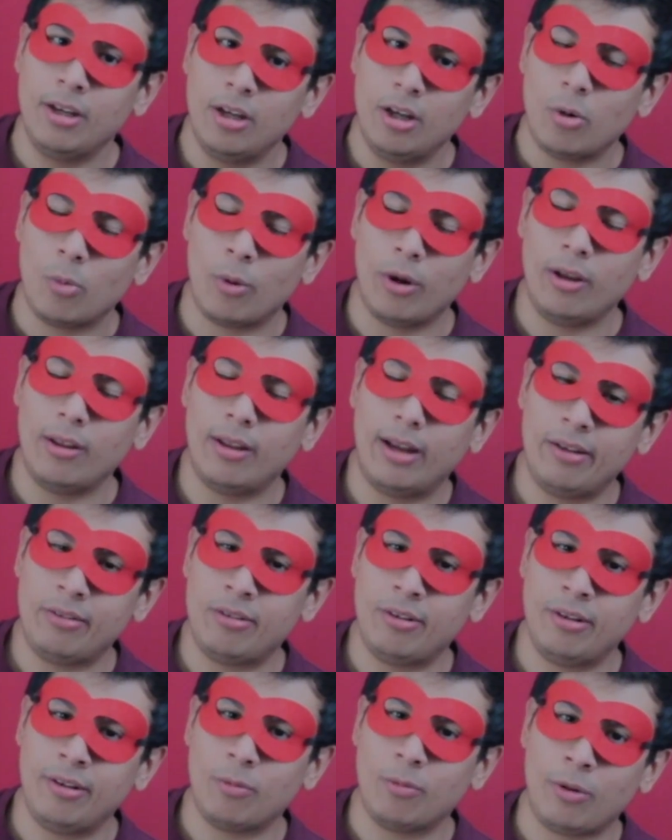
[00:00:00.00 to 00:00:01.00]

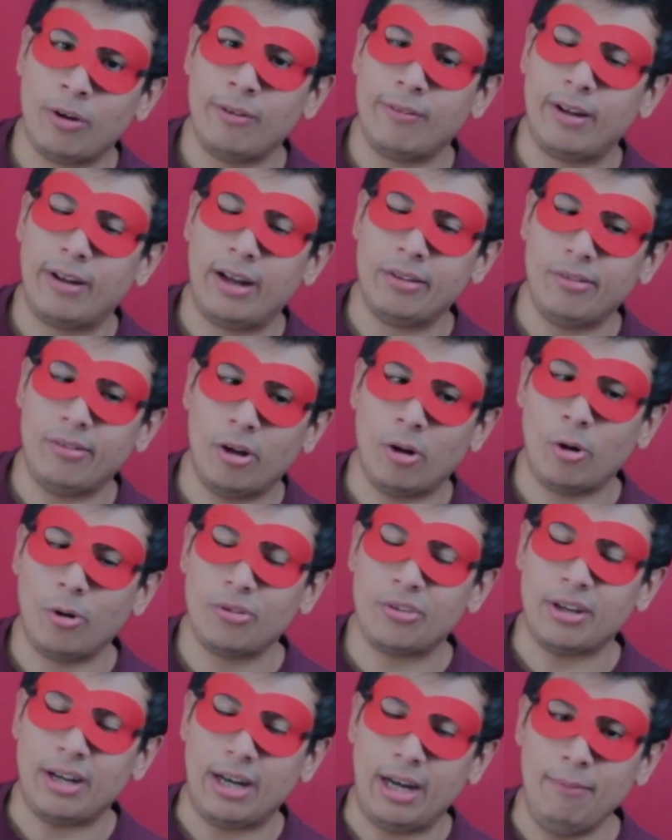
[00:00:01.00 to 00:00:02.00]
Realizing the
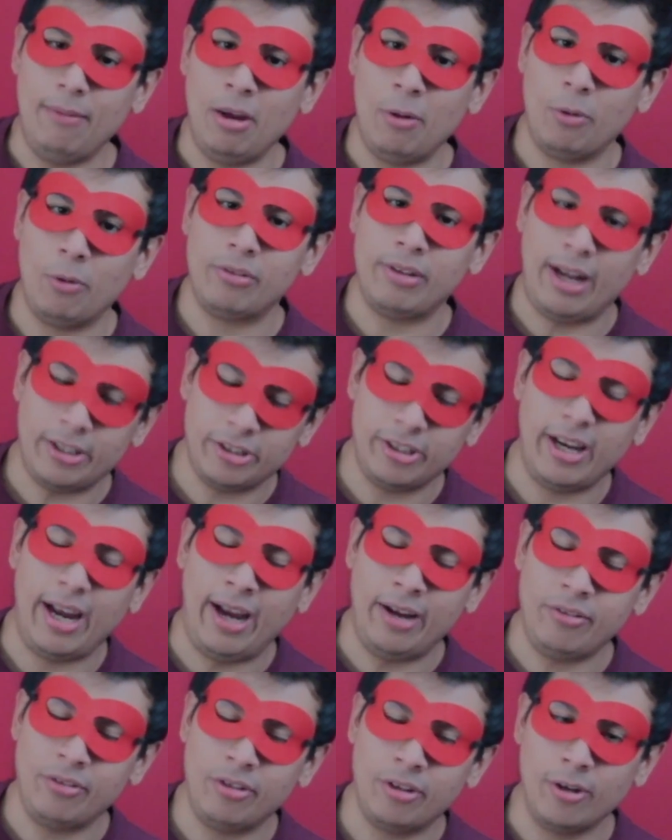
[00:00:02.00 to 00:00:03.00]
whole time it was actually
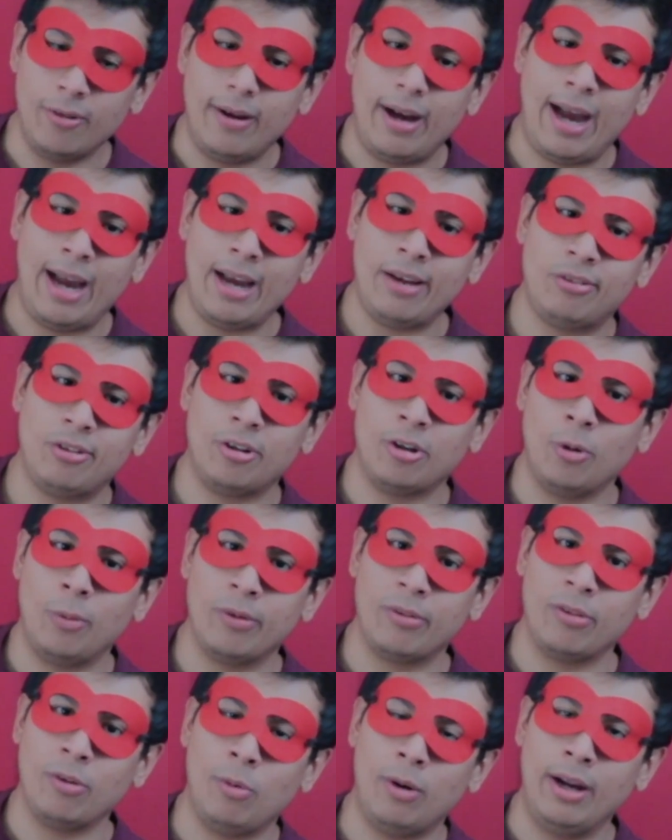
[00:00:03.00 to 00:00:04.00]
Icicle. Icicle
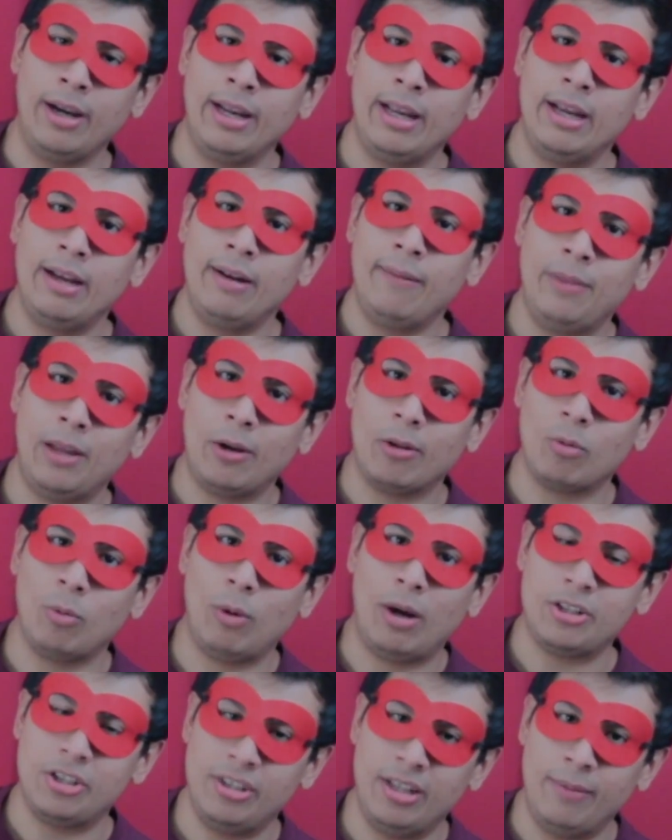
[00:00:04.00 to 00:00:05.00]
was the one that was
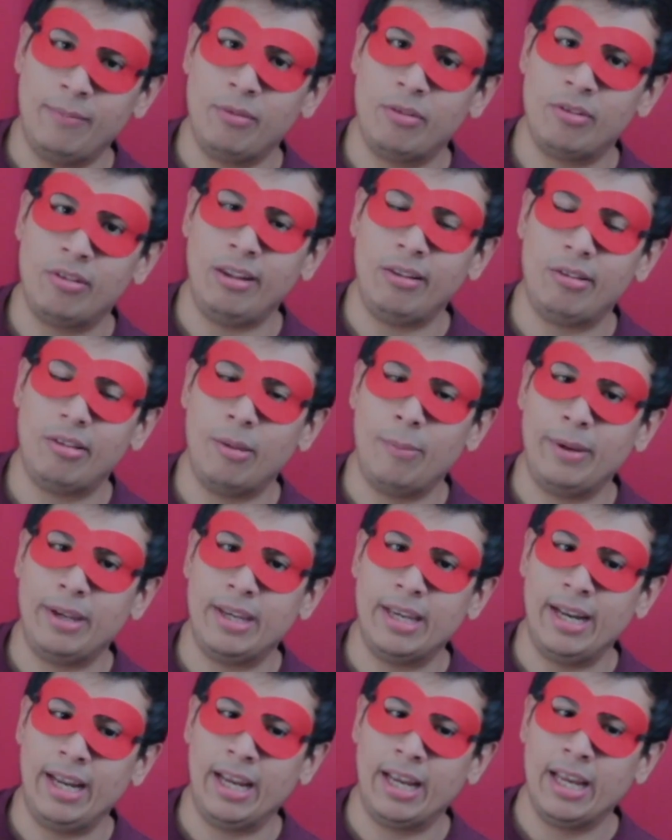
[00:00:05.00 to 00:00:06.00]
watching them since the
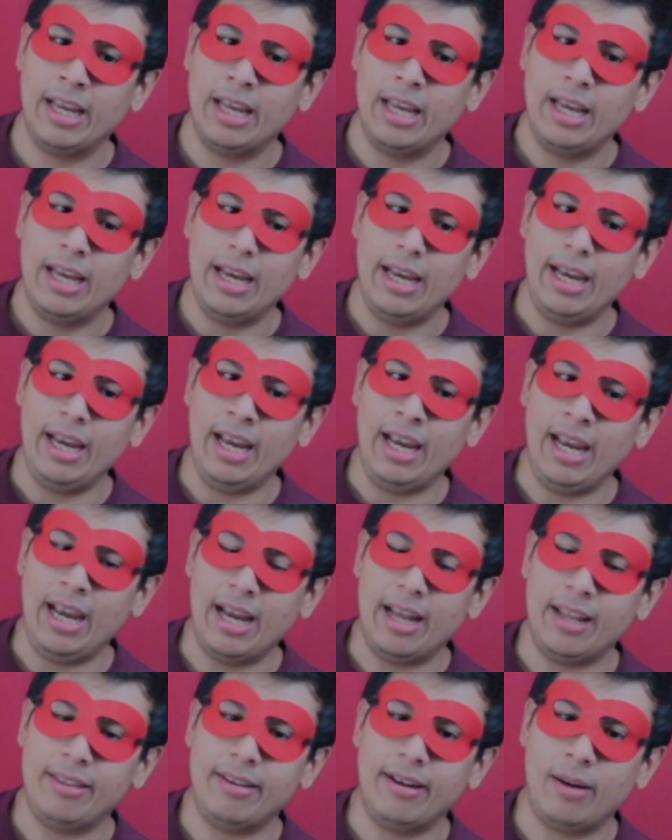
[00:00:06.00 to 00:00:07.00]
beginning.
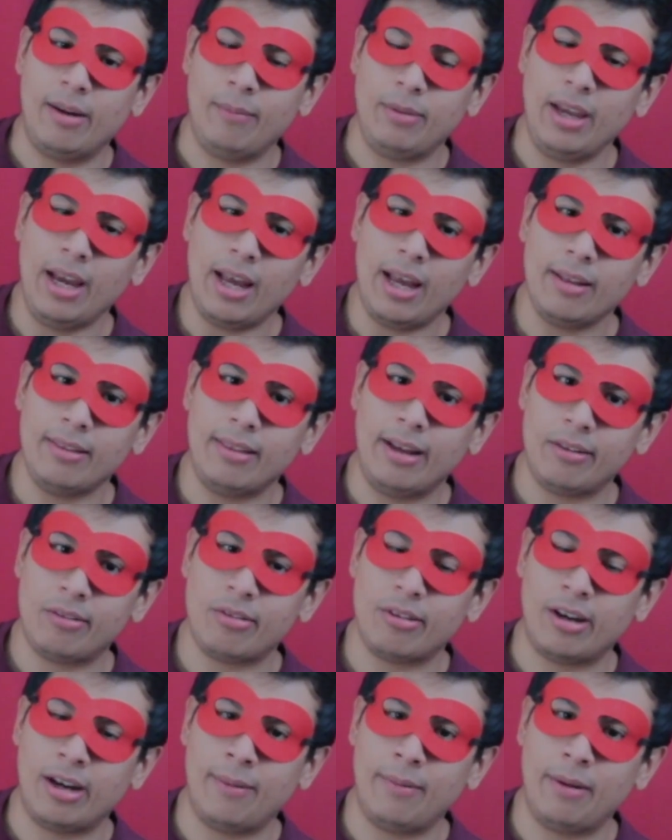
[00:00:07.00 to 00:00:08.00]
And yeah,
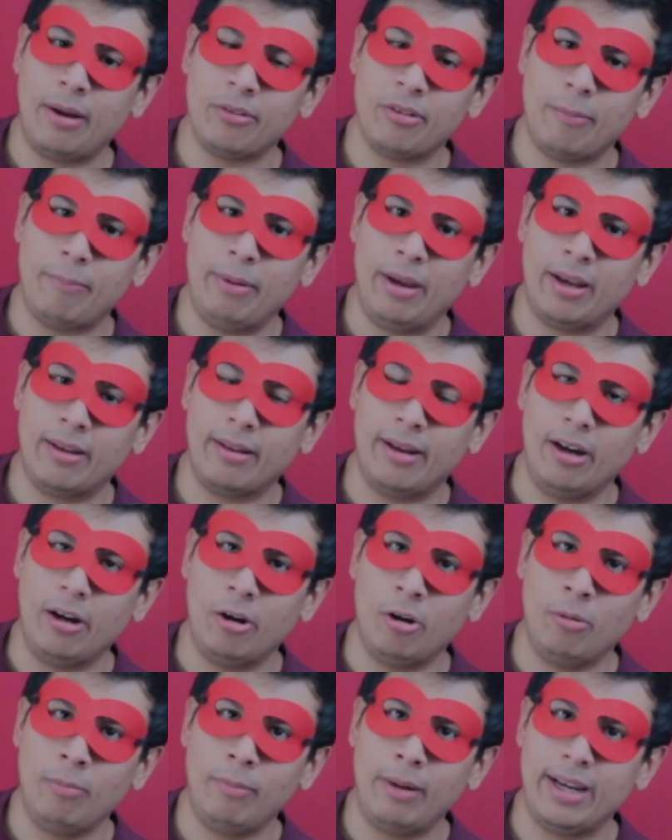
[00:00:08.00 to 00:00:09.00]
that's that was a big, like,
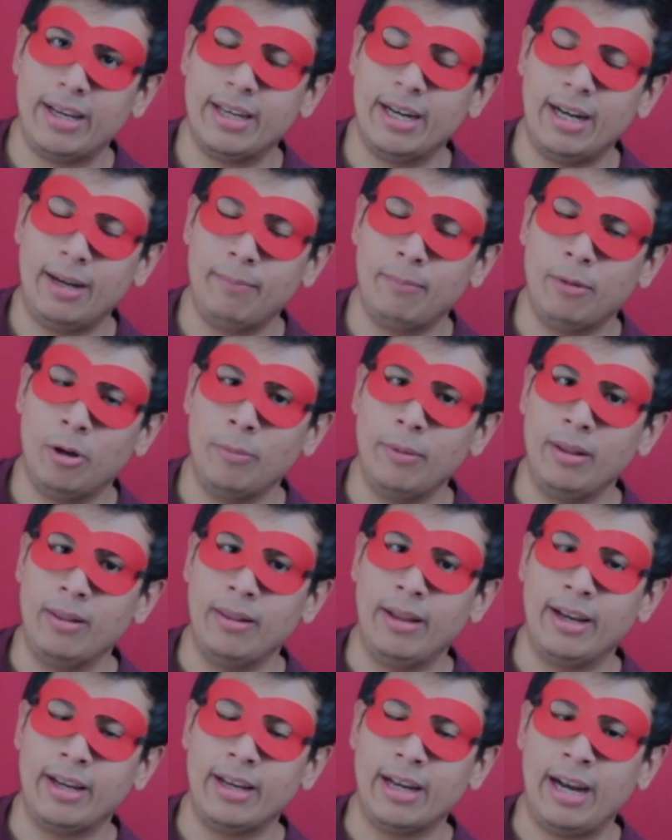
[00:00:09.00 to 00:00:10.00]
oh my god moment.
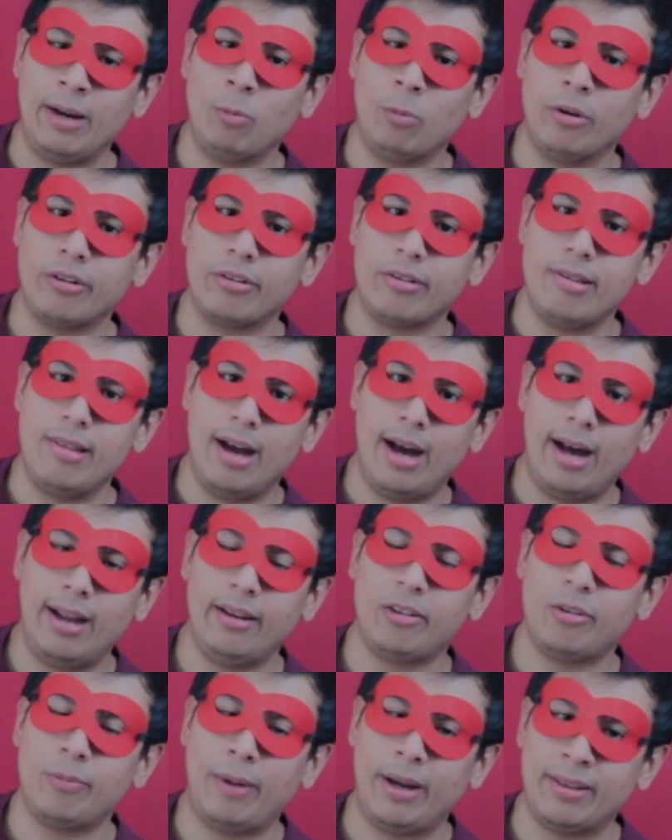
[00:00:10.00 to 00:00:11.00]
Like, I was not
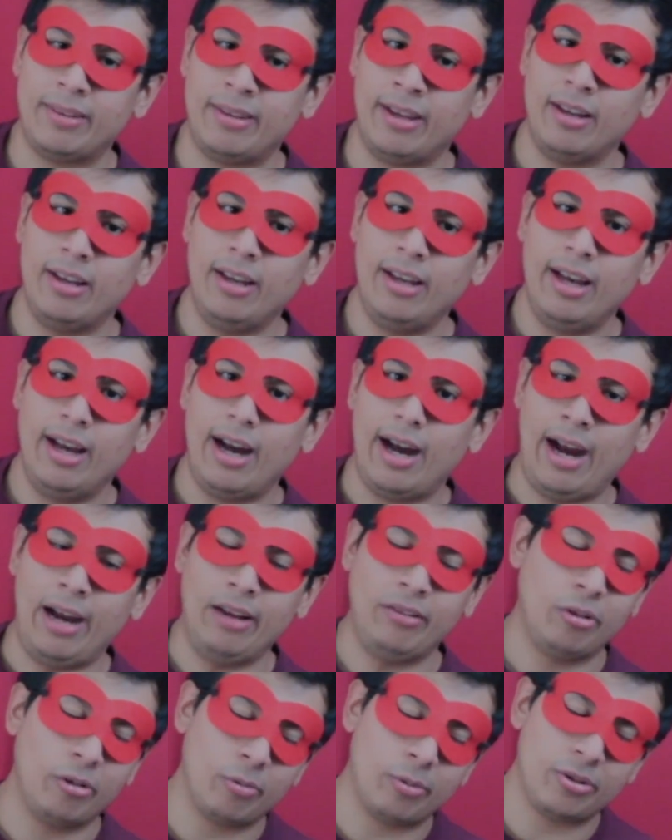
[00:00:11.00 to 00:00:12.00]
expecting
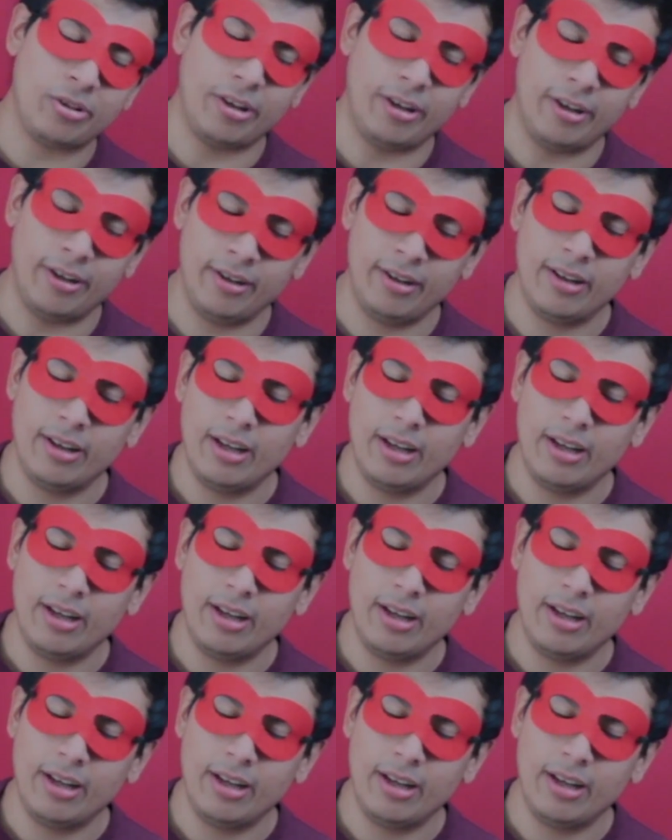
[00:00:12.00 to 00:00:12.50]
Icicle's return.